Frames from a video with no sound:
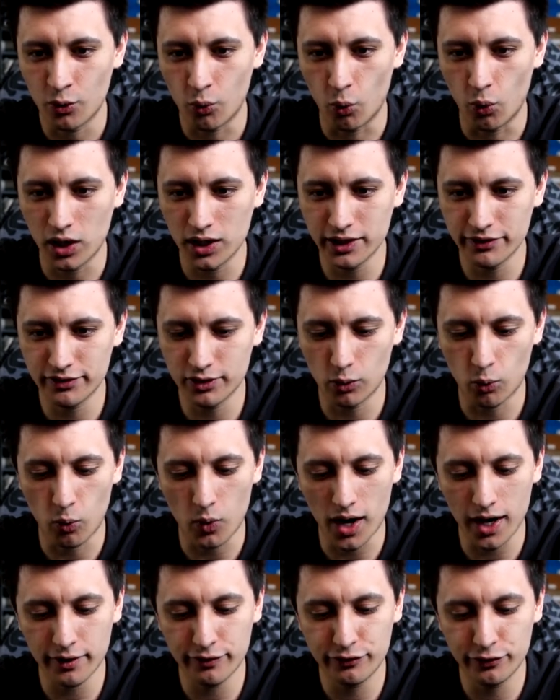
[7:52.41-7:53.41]
One of the
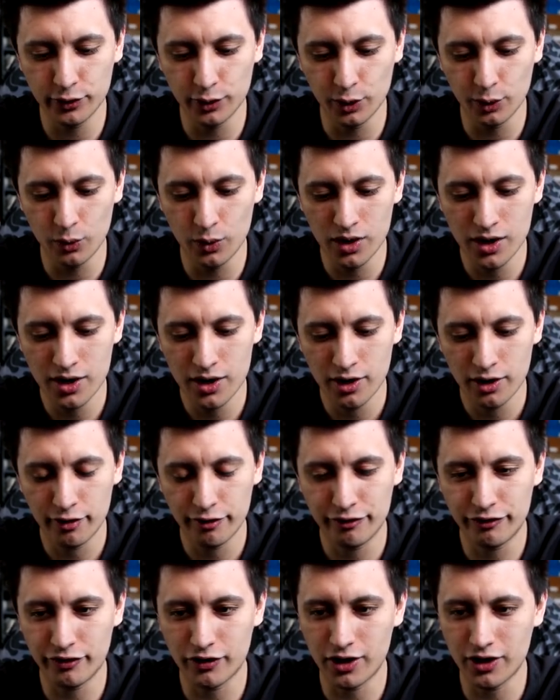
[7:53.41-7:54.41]
waifu
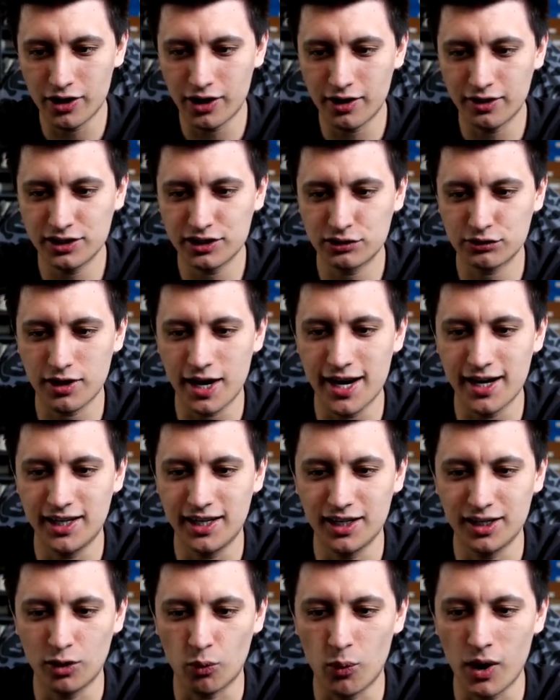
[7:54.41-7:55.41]
full arts right
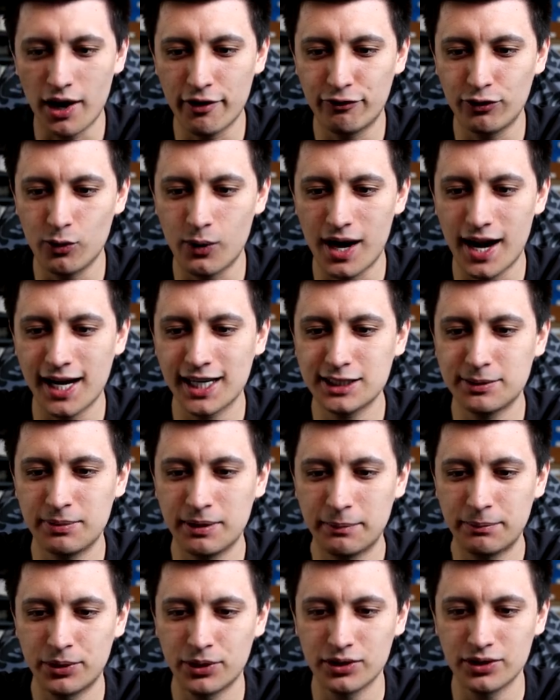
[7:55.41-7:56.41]
here. Waifu has
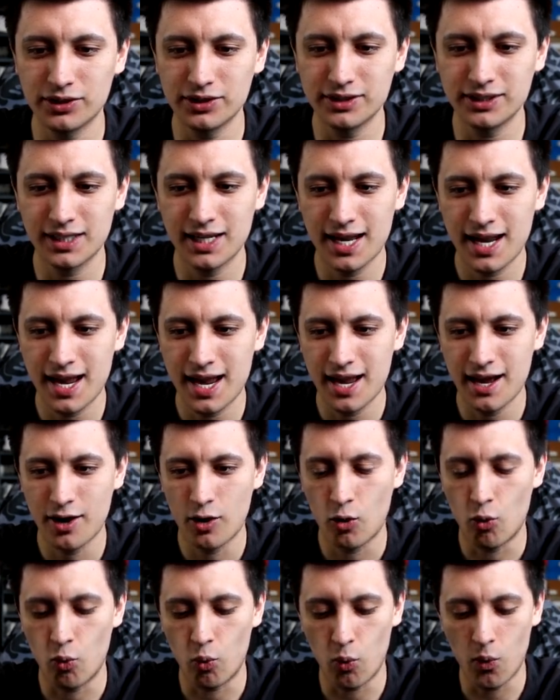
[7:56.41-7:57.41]
been pulled.
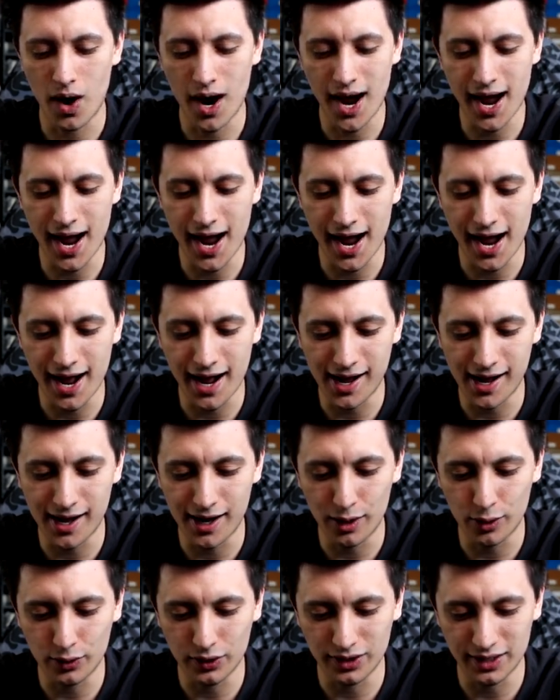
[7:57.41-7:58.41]

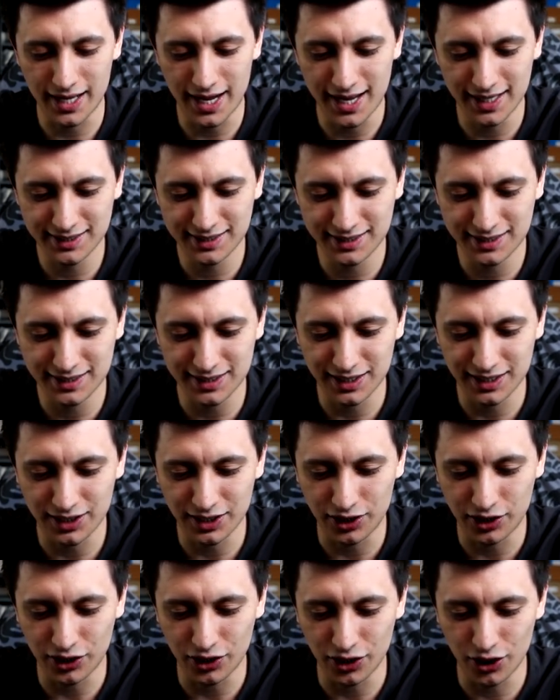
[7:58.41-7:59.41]
Wow. Let's go.
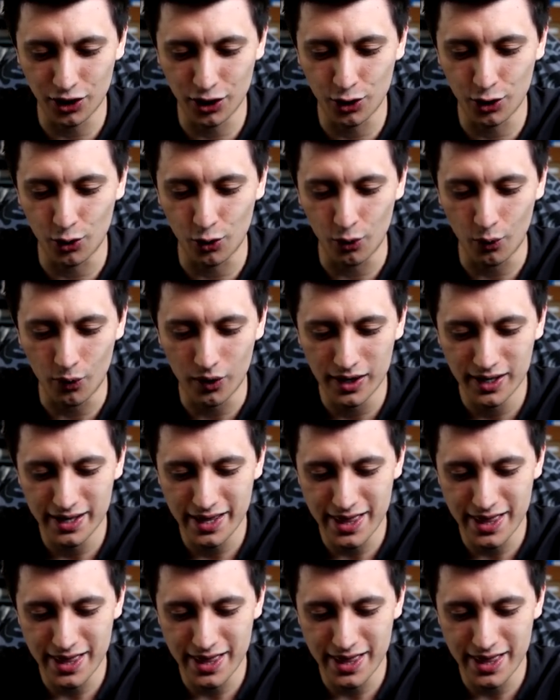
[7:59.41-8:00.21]
Go,